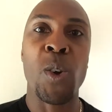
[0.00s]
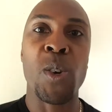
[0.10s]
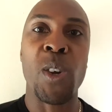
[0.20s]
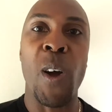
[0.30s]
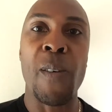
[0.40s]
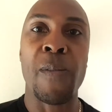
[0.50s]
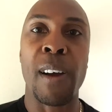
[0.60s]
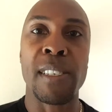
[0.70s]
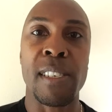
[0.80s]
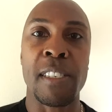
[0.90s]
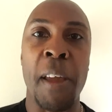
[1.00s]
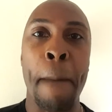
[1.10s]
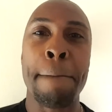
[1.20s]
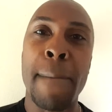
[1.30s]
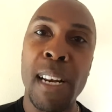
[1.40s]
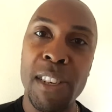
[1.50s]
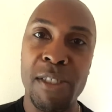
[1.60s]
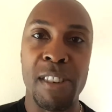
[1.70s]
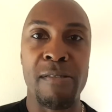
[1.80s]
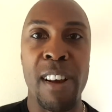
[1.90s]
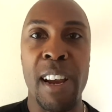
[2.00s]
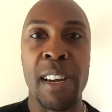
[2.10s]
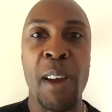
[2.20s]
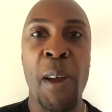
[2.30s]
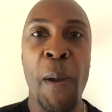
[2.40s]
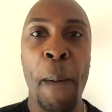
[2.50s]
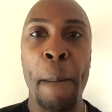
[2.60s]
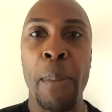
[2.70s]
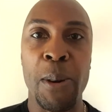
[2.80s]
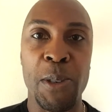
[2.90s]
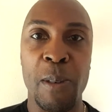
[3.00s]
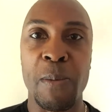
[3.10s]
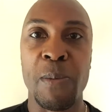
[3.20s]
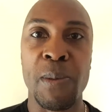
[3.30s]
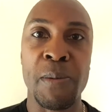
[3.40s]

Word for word: good old-fashioned military-grade push-up.